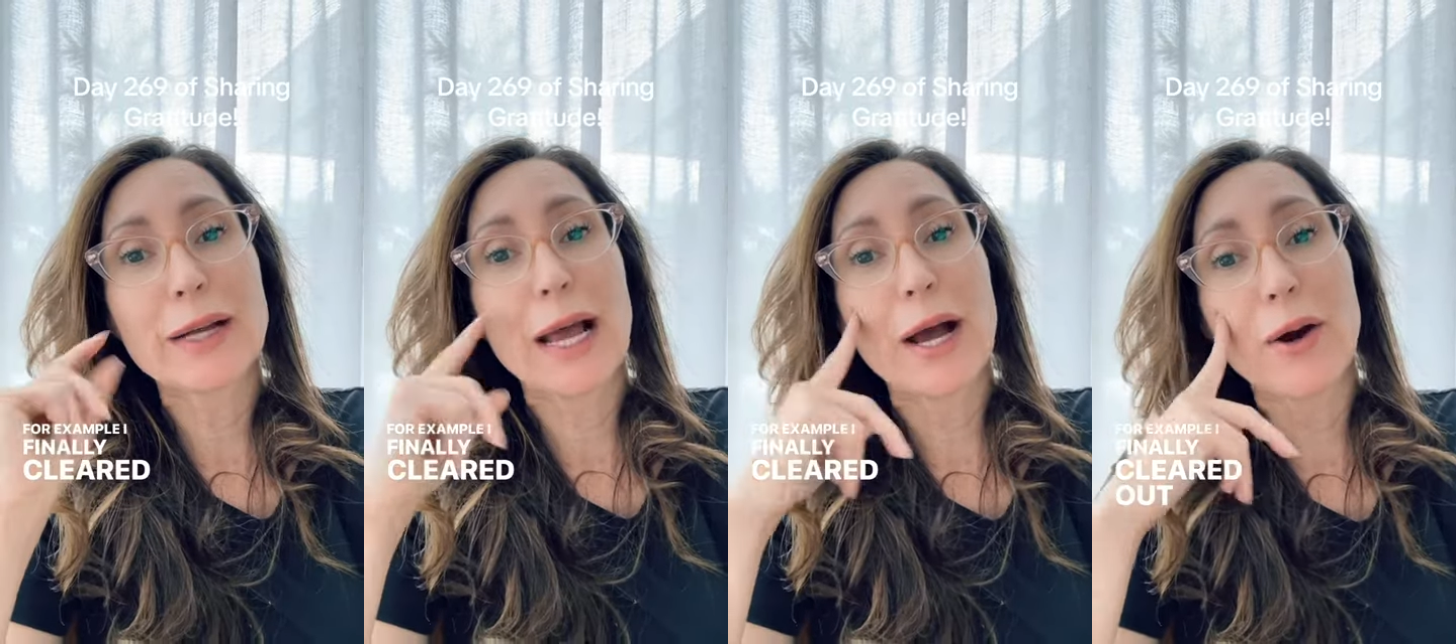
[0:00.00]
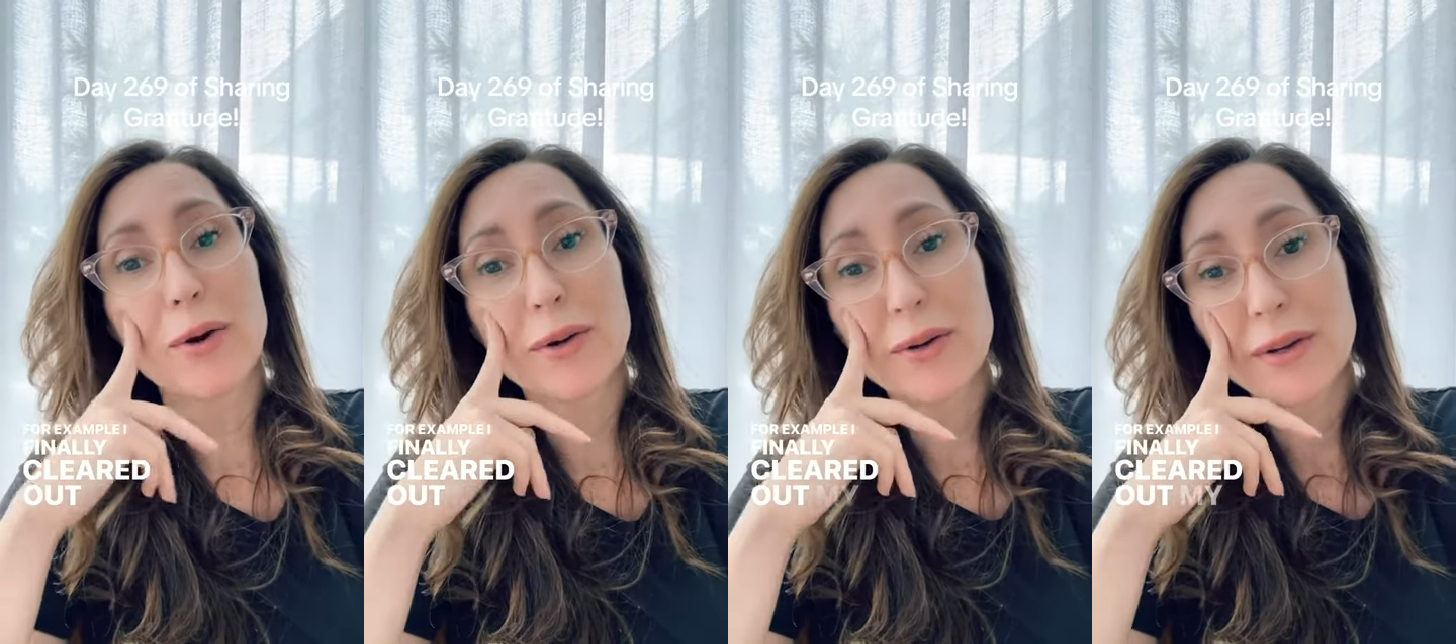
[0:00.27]

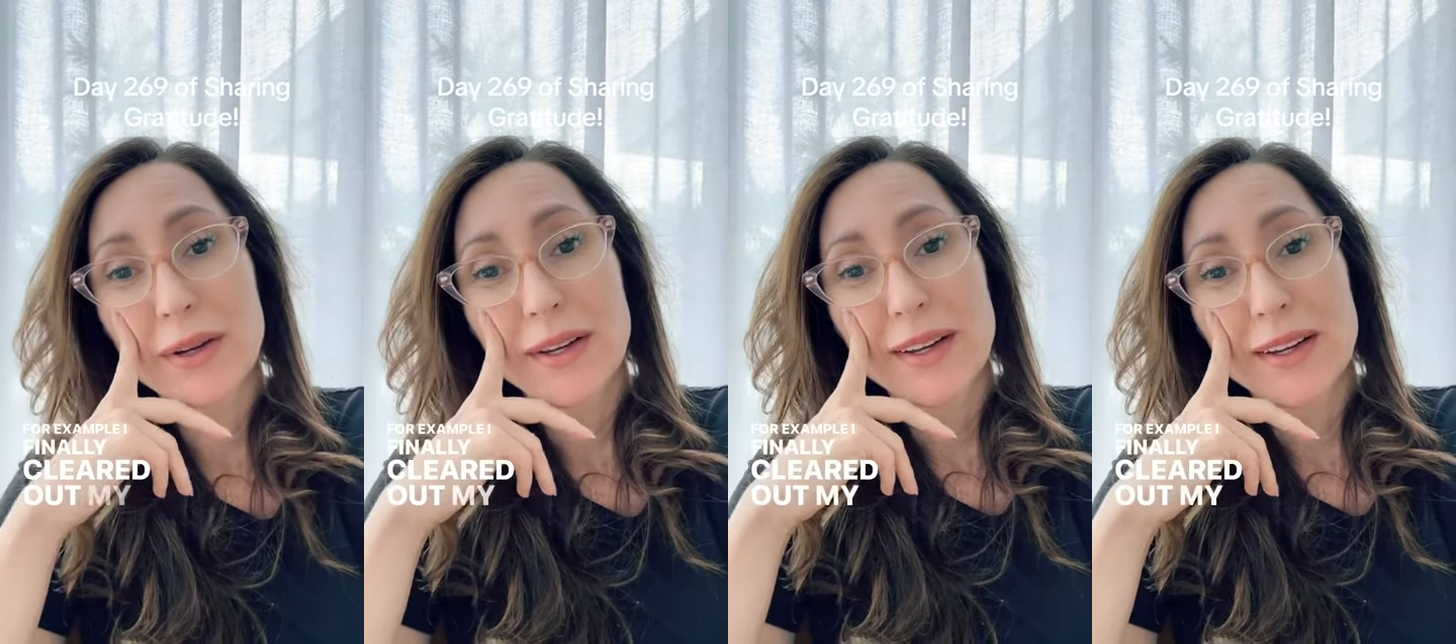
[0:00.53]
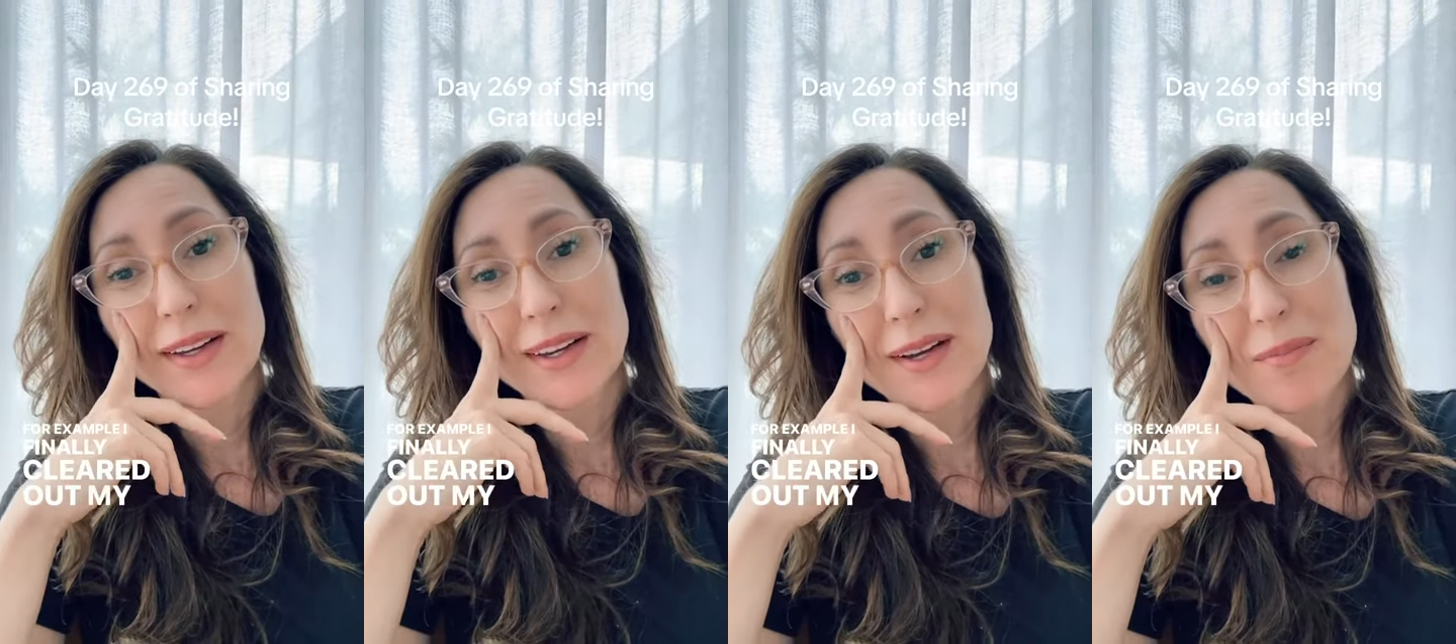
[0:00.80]
out
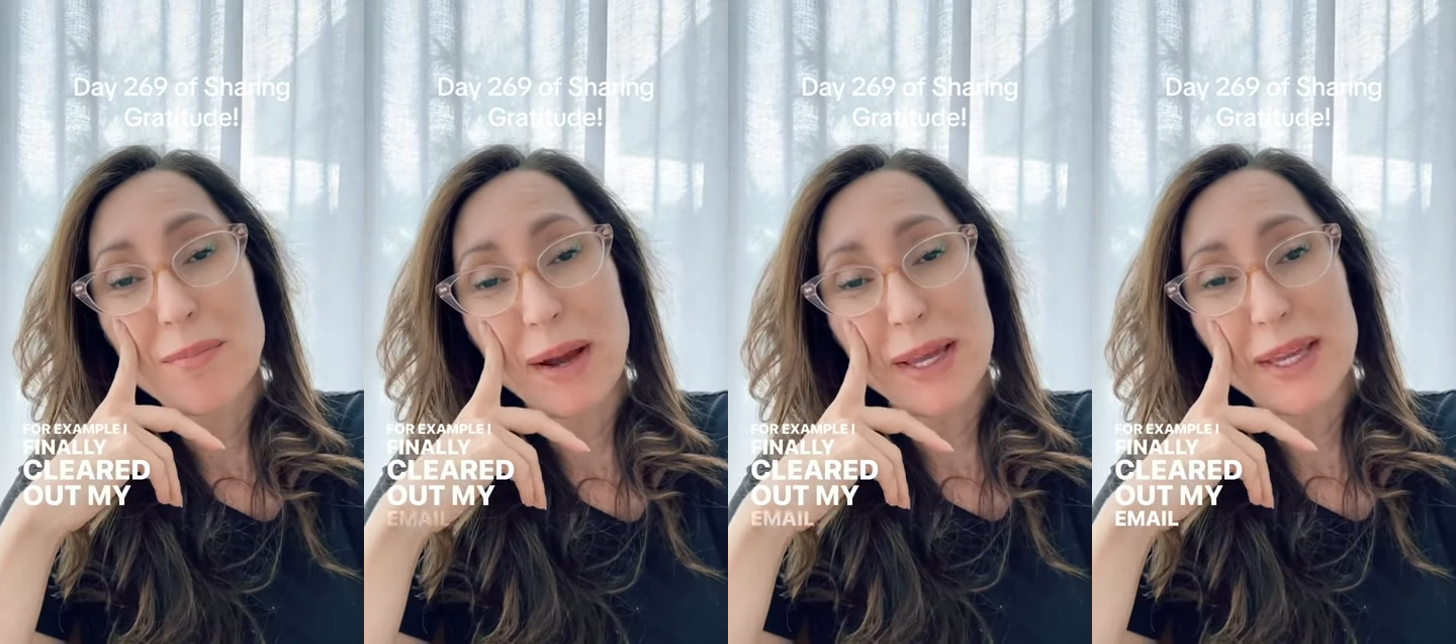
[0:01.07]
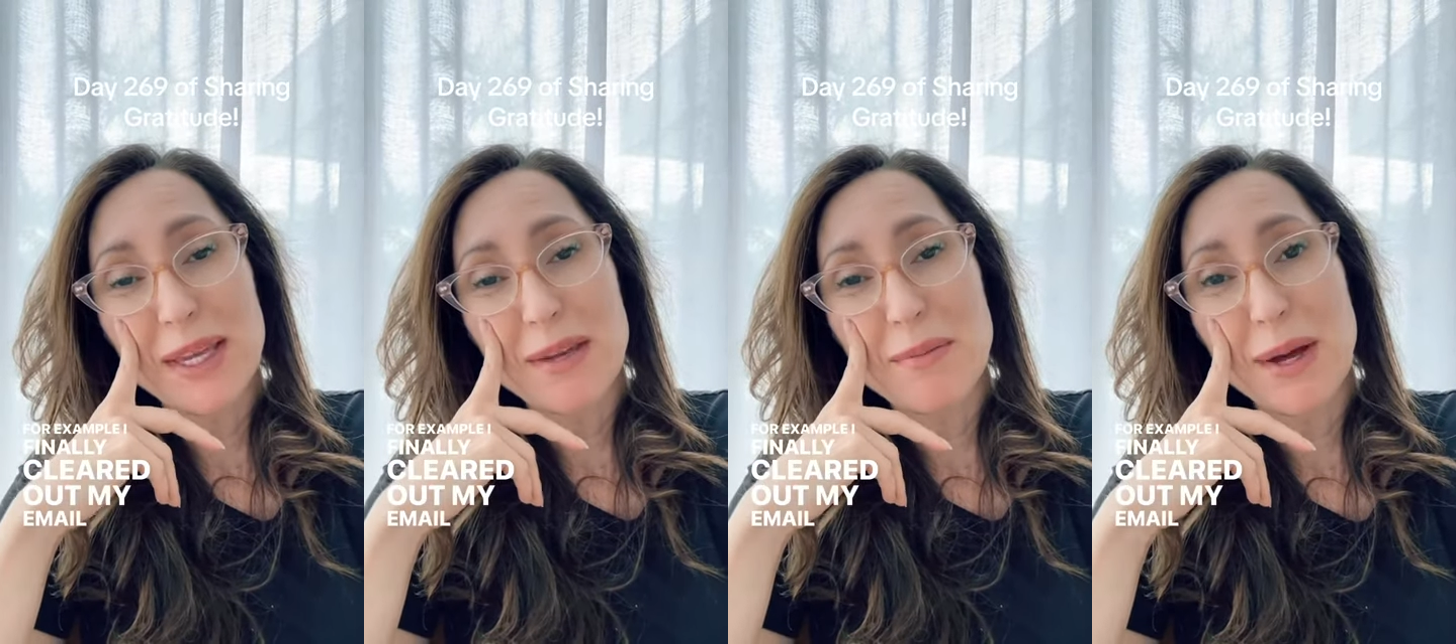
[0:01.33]
my
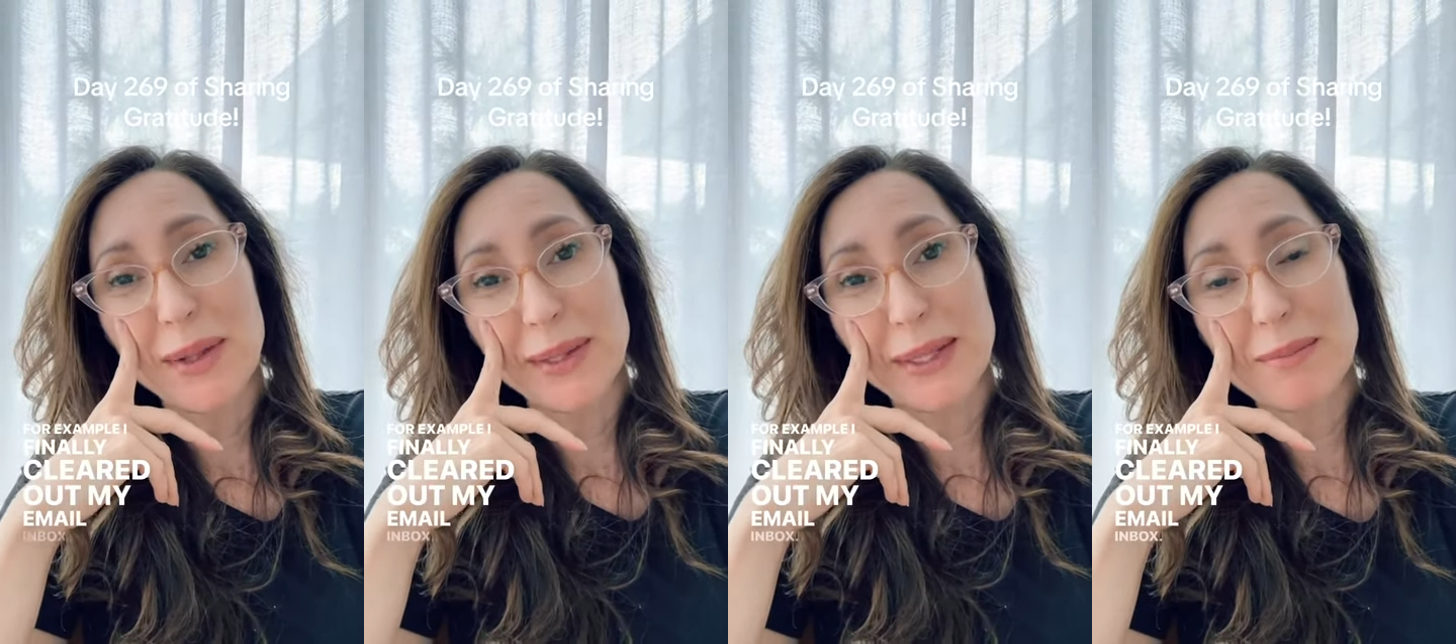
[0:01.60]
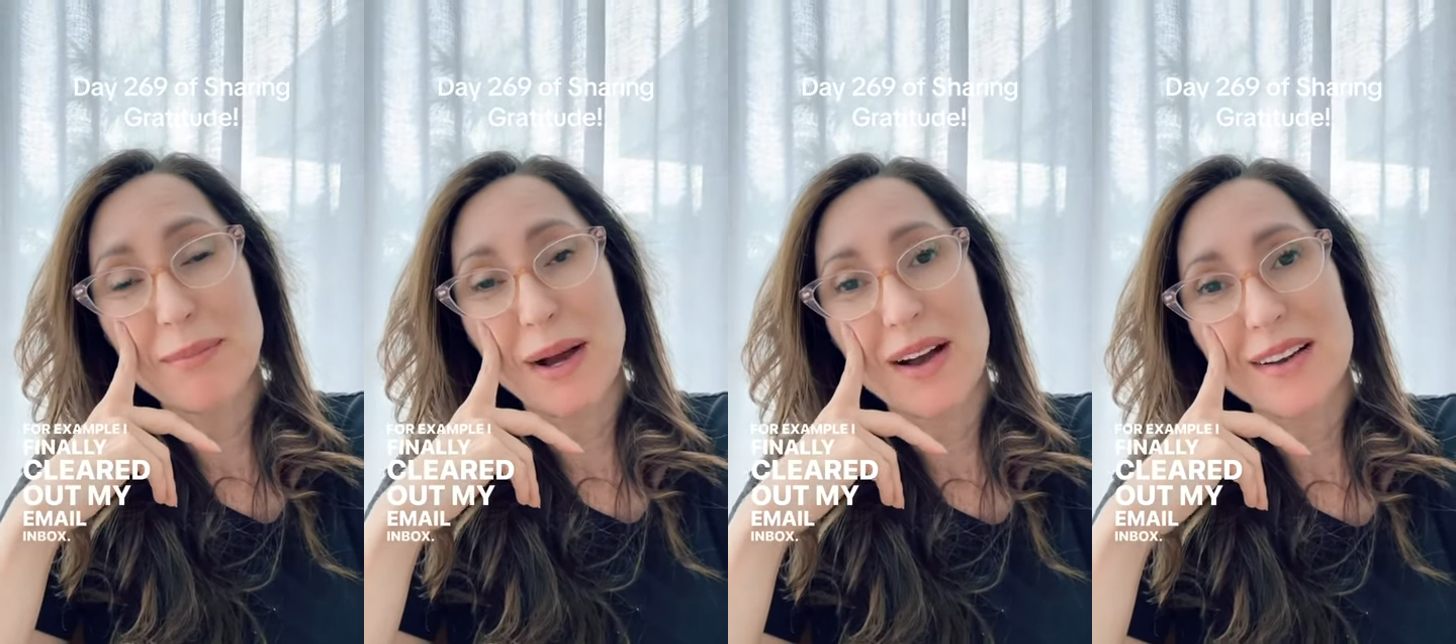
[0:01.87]
email
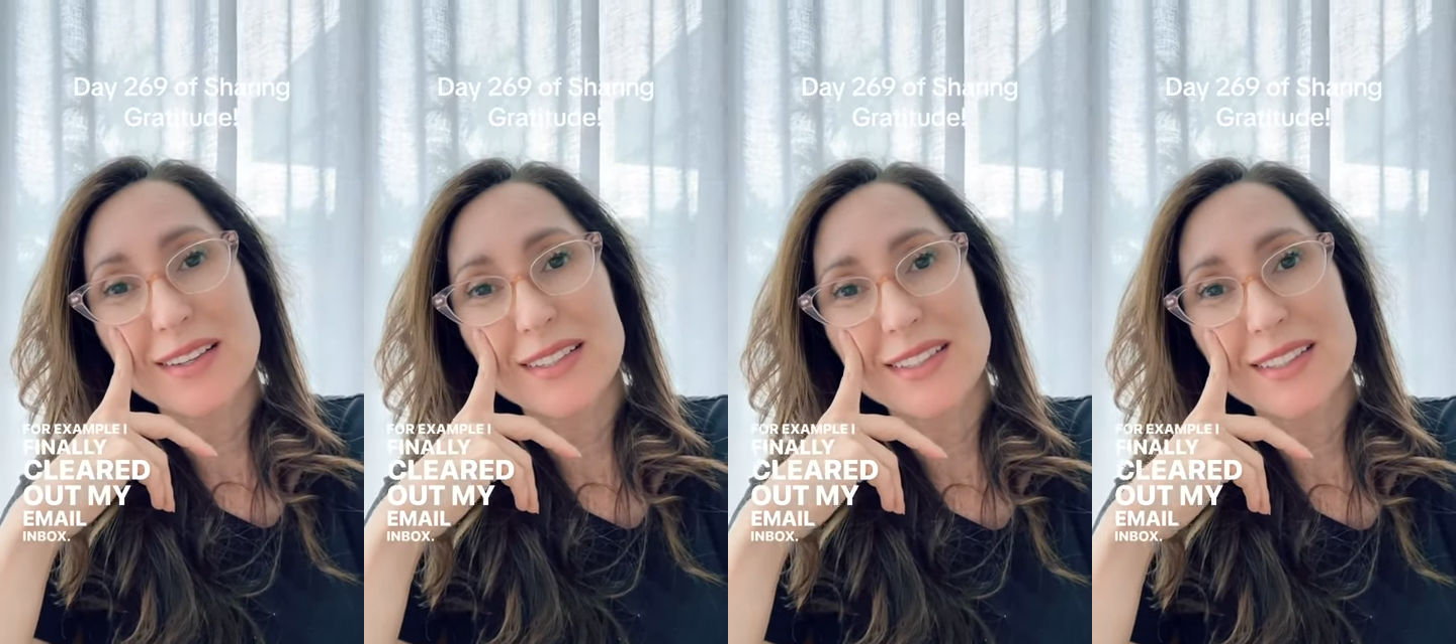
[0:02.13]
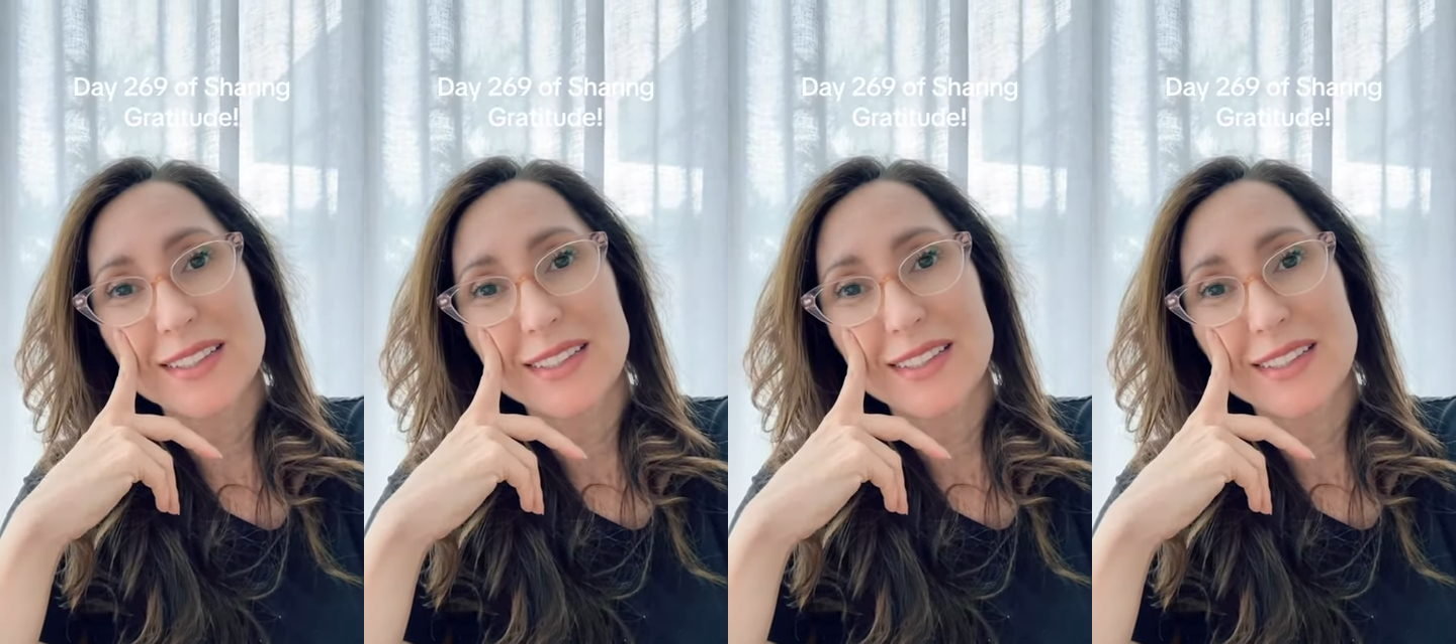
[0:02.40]
inbox.